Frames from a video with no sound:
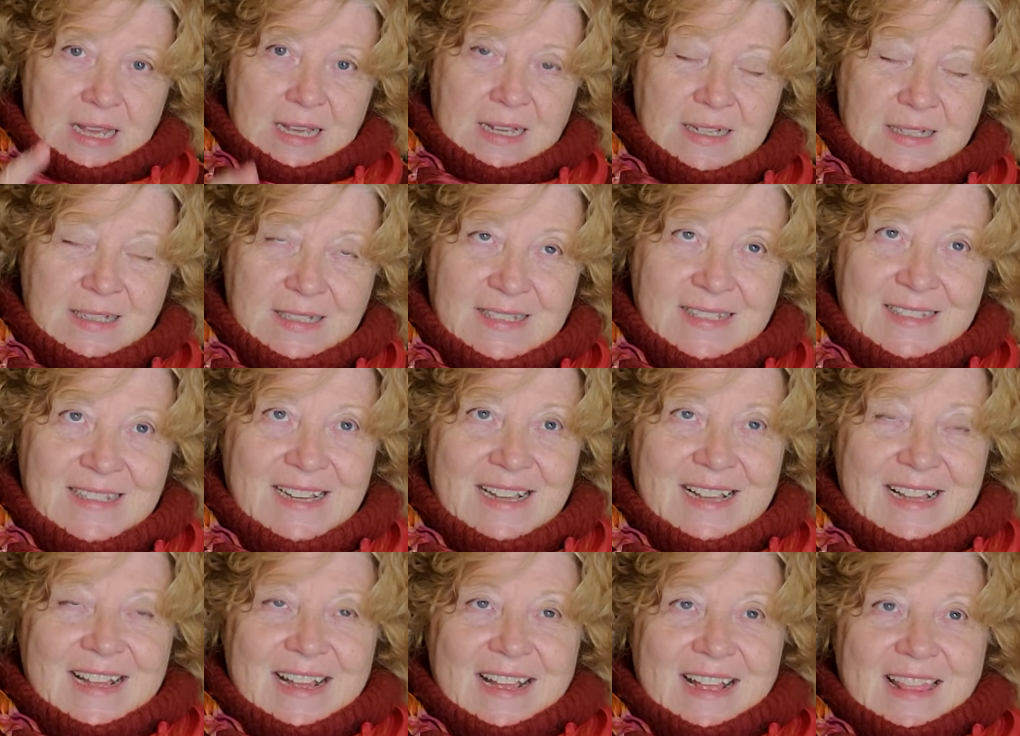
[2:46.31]
is
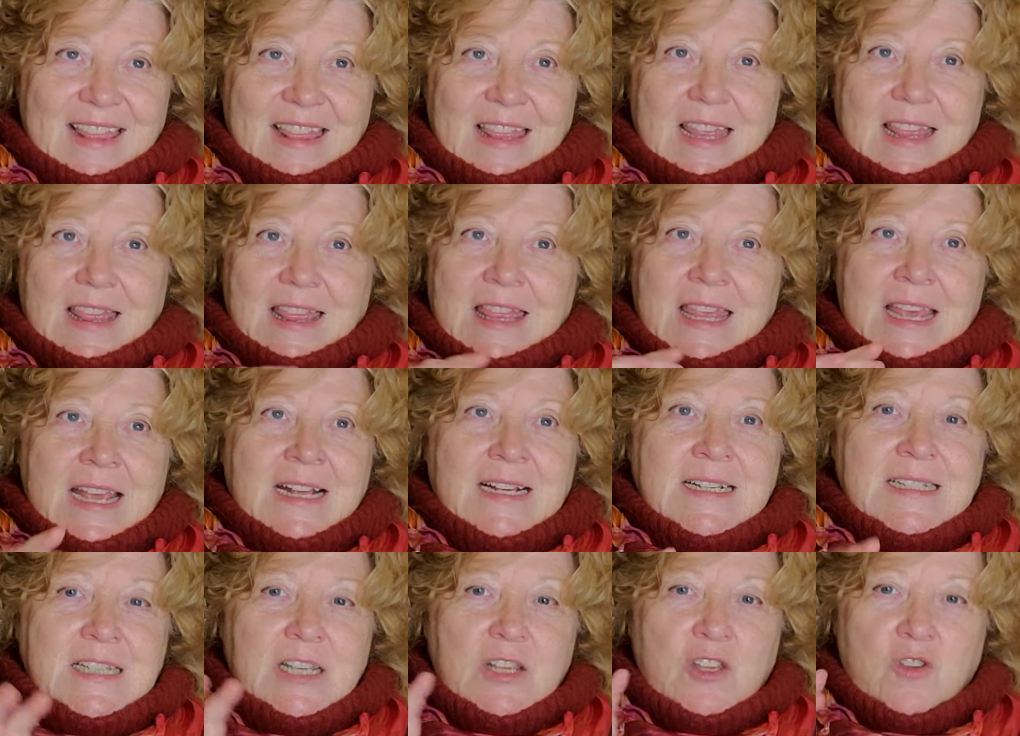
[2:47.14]
the
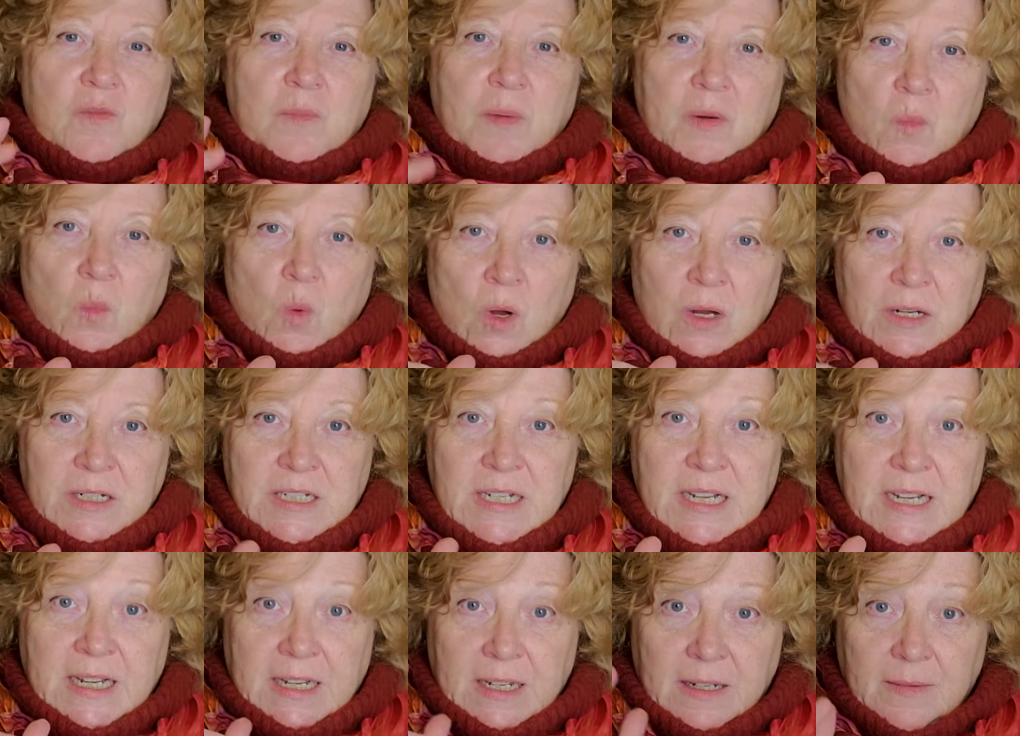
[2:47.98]
things that you've been
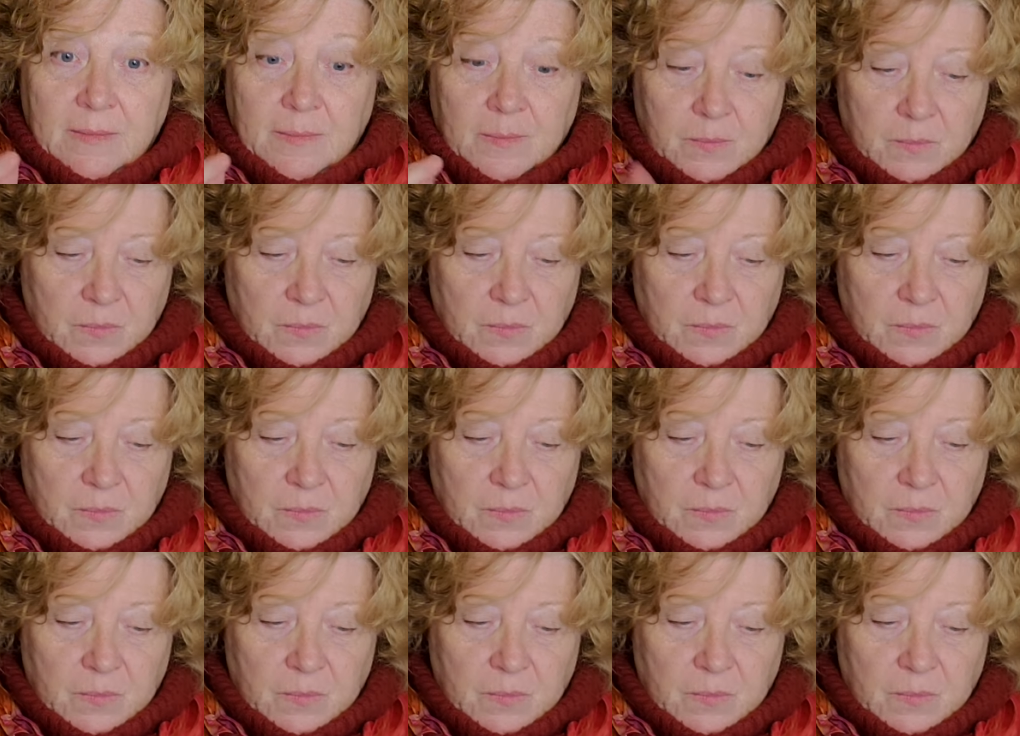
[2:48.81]
wanting